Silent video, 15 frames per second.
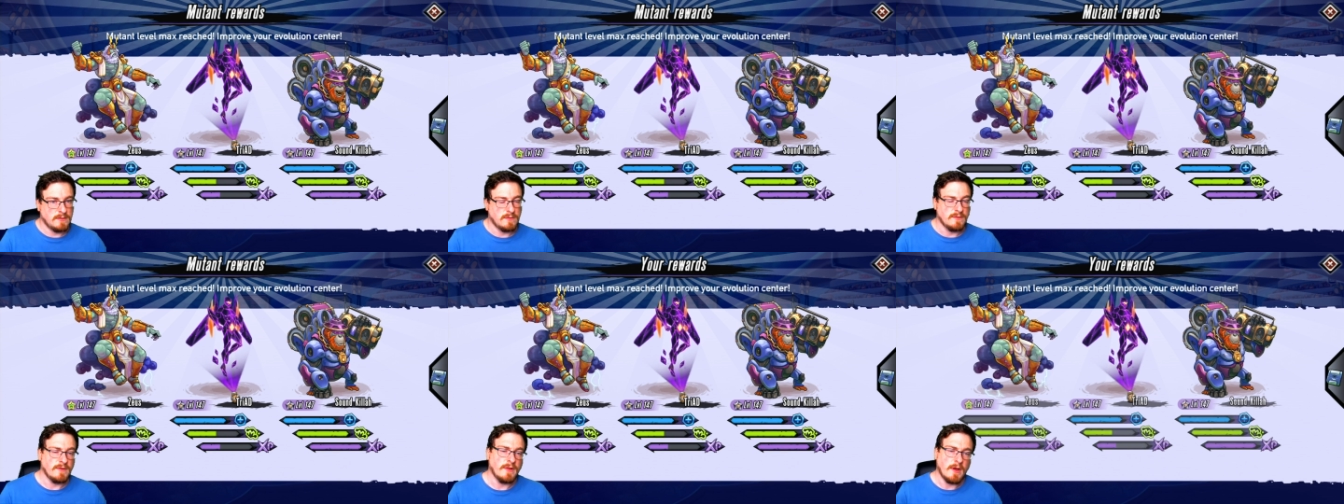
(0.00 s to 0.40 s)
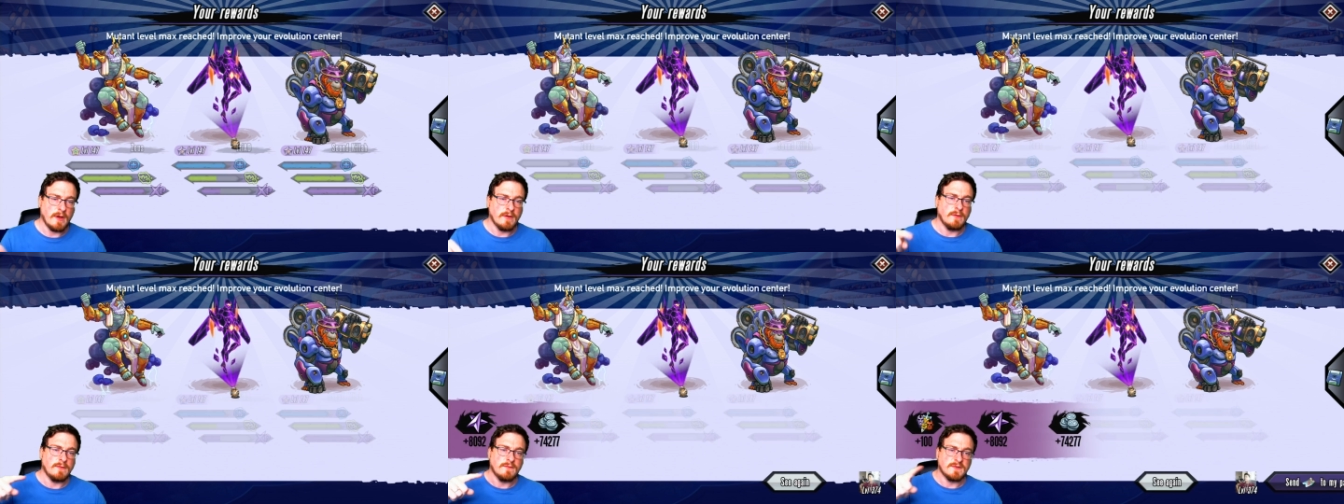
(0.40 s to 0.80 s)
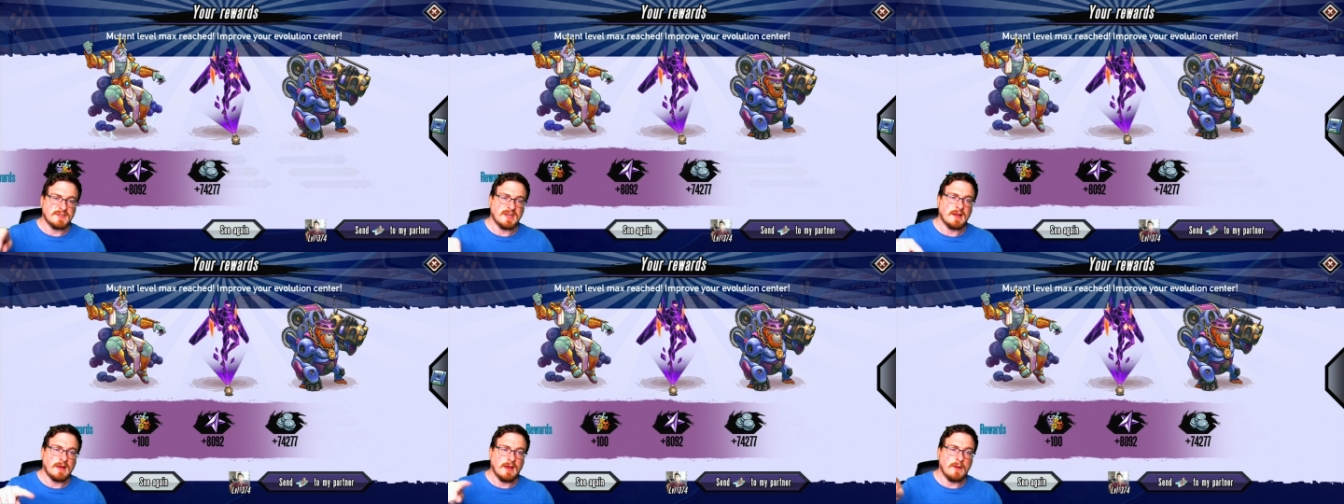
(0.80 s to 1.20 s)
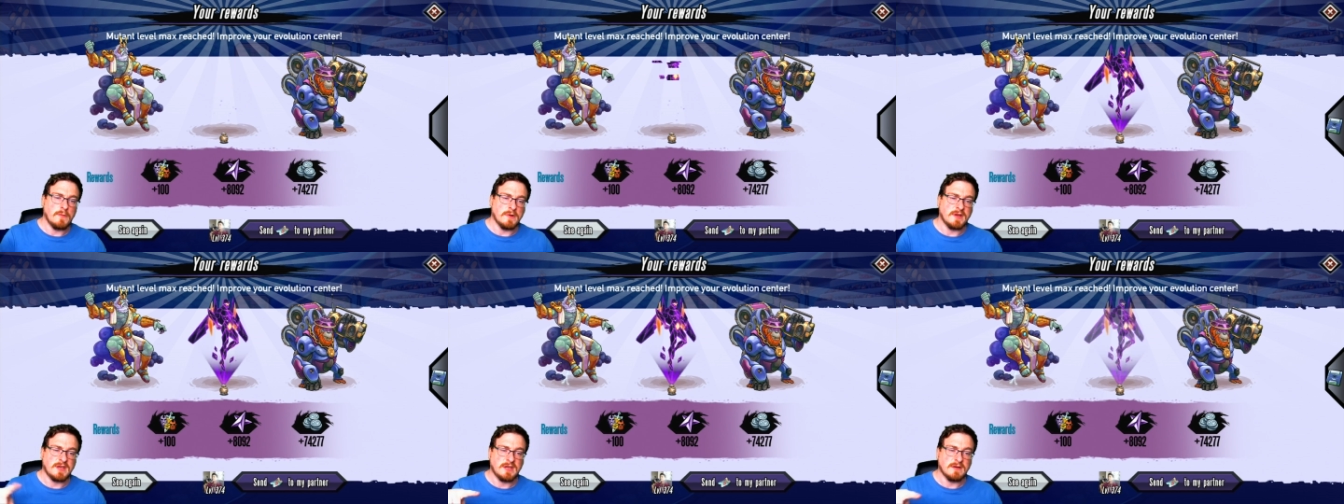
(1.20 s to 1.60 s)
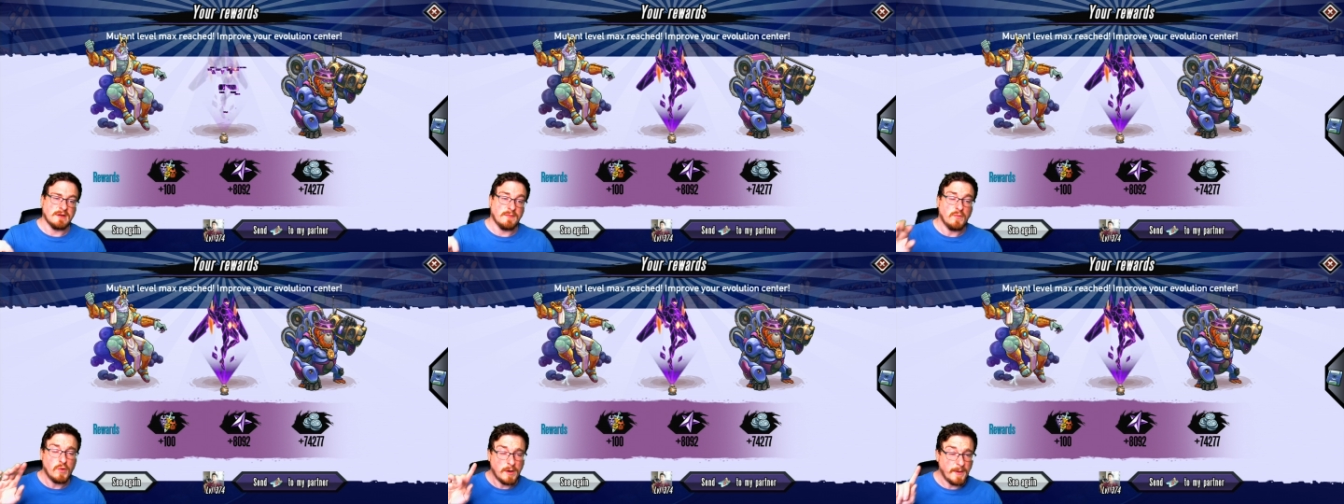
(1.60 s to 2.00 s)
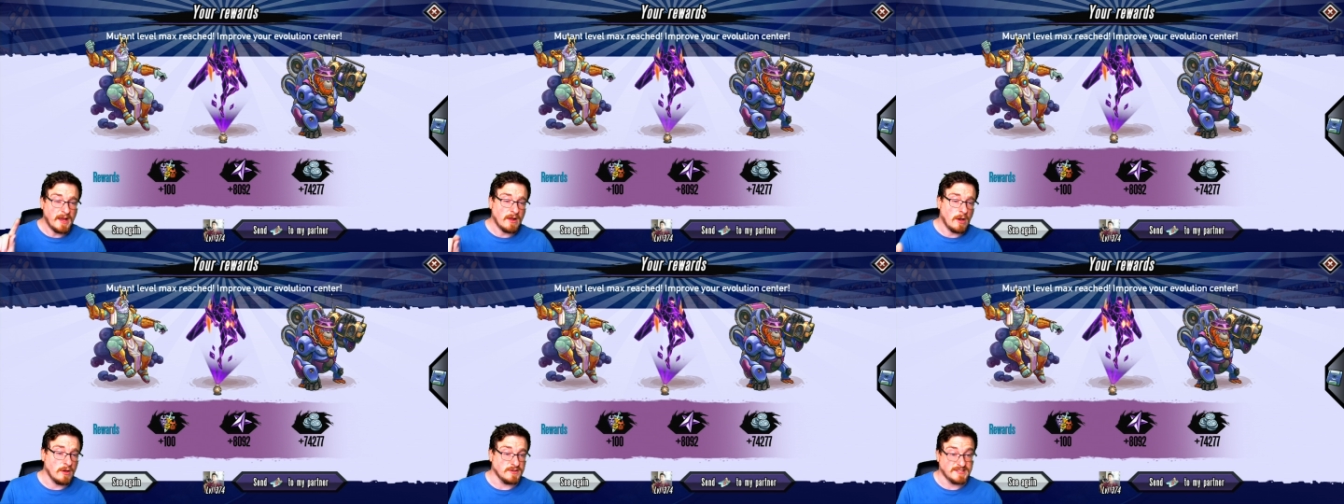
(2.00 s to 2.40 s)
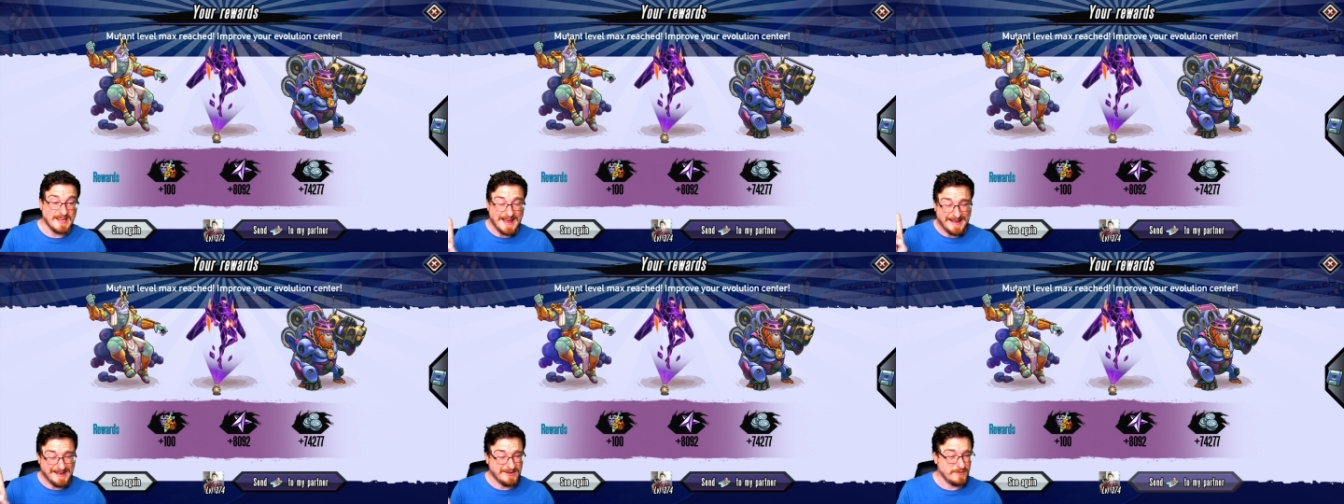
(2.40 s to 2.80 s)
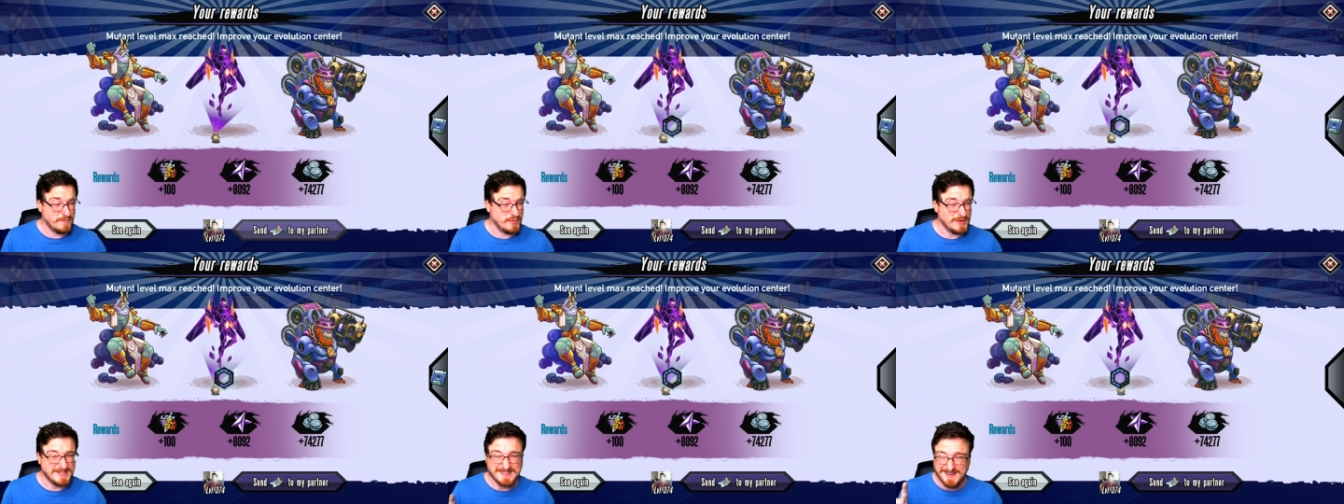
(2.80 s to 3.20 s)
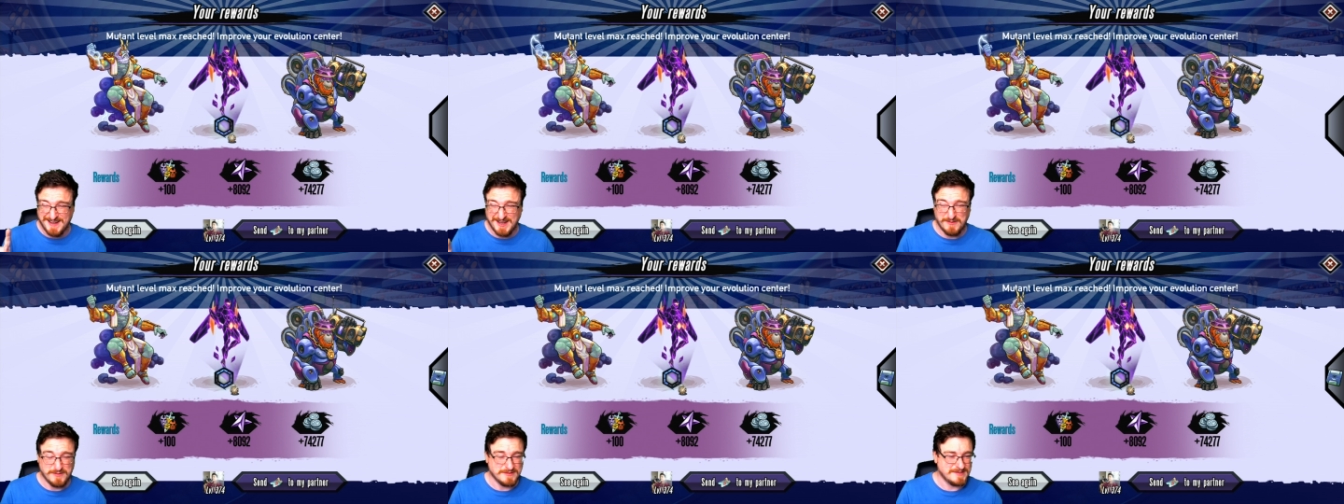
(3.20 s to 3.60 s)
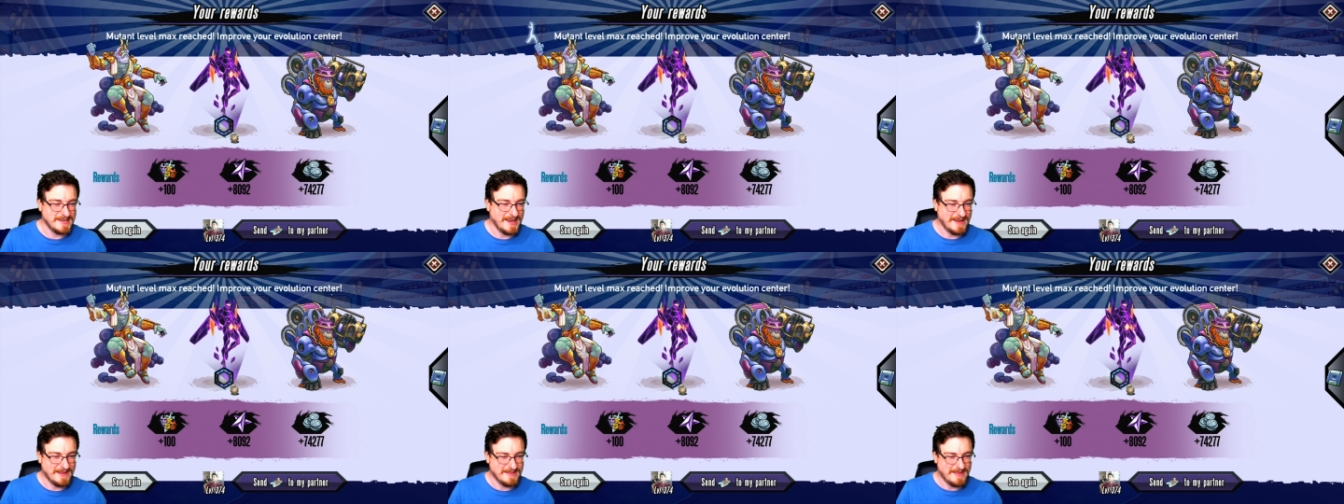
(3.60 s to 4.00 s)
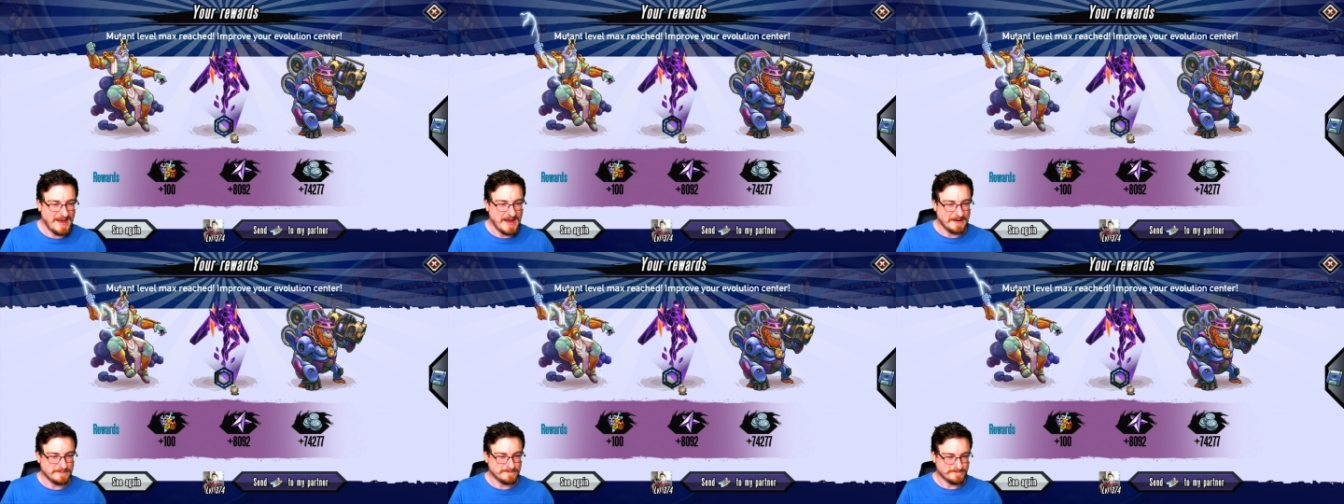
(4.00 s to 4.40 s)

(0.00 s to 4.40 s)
Although, Retaliate would have killed him. Would have been close. 100 points? I will take that.